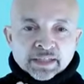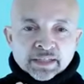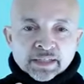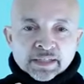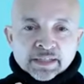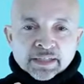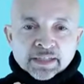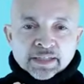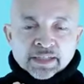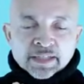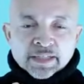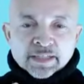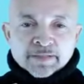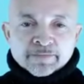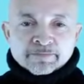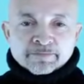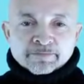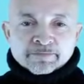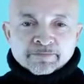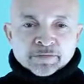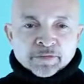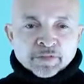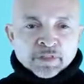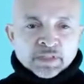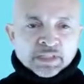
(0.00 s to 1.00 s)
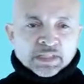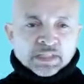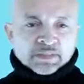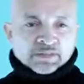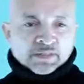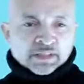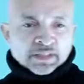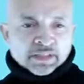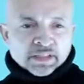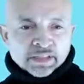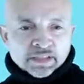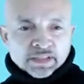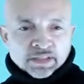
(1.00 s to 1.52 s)
Um,
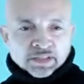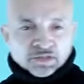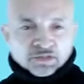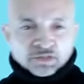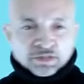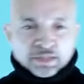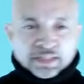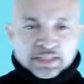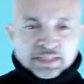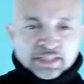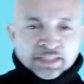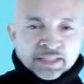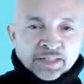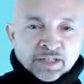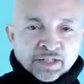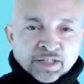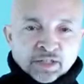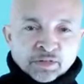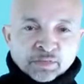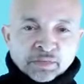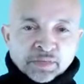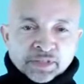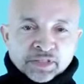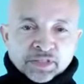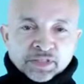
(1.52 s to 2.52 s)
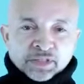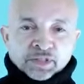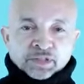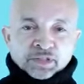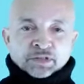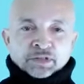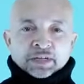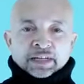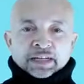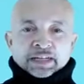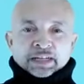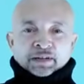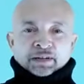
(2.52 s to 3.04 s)
there's a strange thing going on my
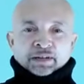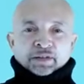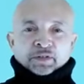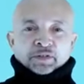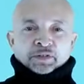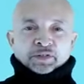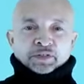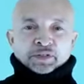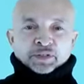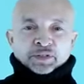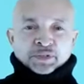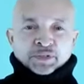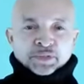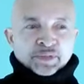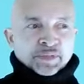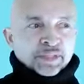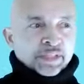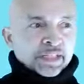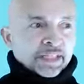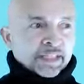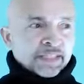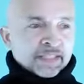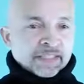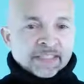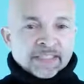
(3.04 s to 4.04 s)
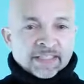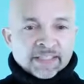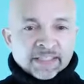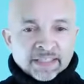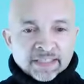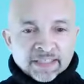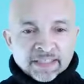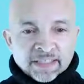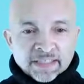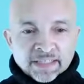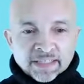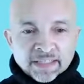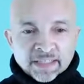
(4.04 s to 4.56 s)
screen. I'm not sure how to
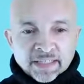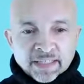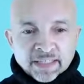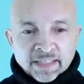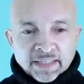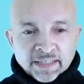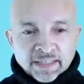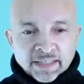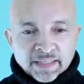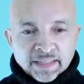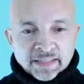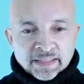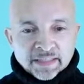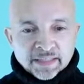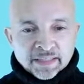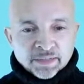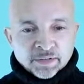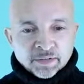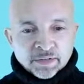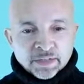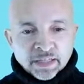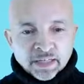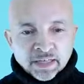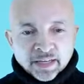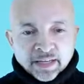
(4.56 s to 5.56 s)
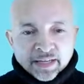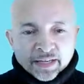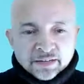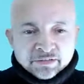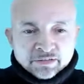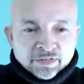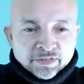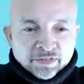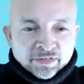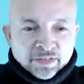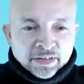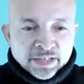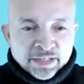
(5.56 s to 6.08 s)
change that. I think it's to do with the light
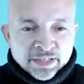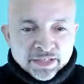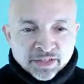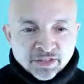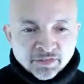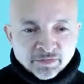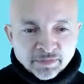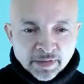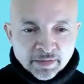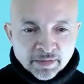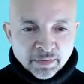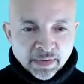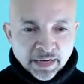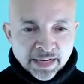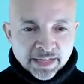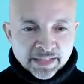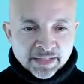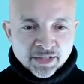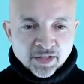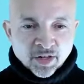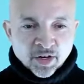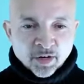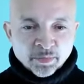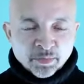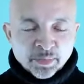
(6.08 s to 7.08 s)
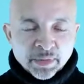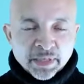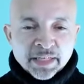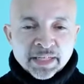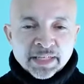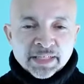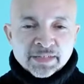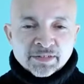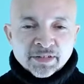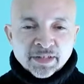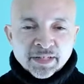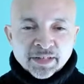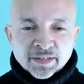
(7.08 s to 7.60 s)
reflection of my black top. It
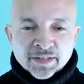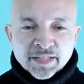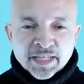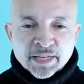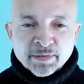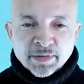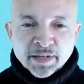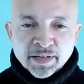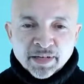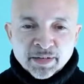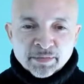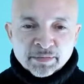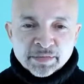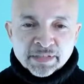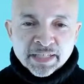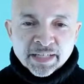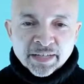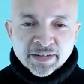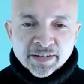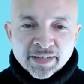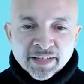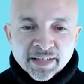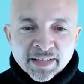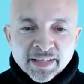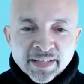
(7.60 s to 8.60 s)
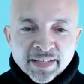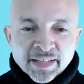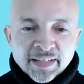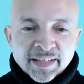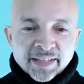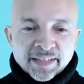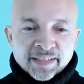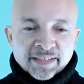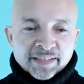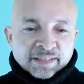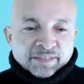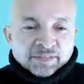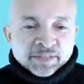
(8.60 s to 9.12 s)
is, right? I'll keep my arms down,
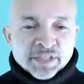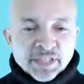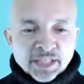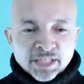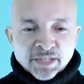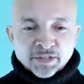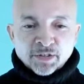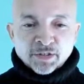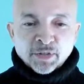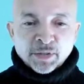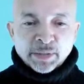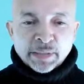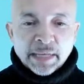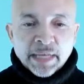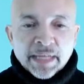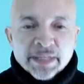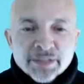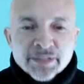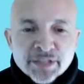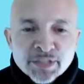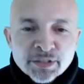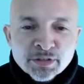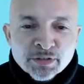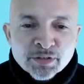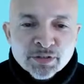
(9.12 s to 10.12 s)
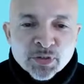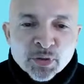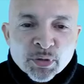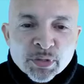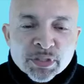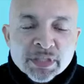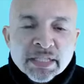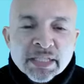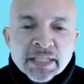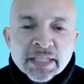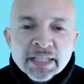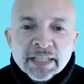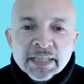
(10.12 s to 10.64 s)
which I don't normally like to do, of
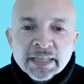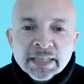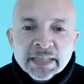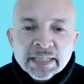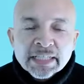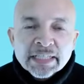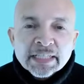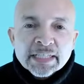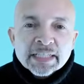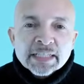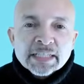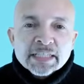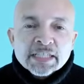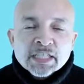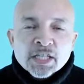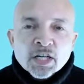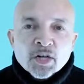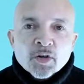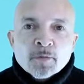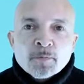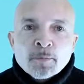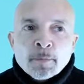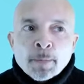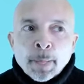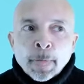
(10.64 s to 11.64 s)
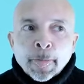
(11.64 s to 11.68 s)
course. So,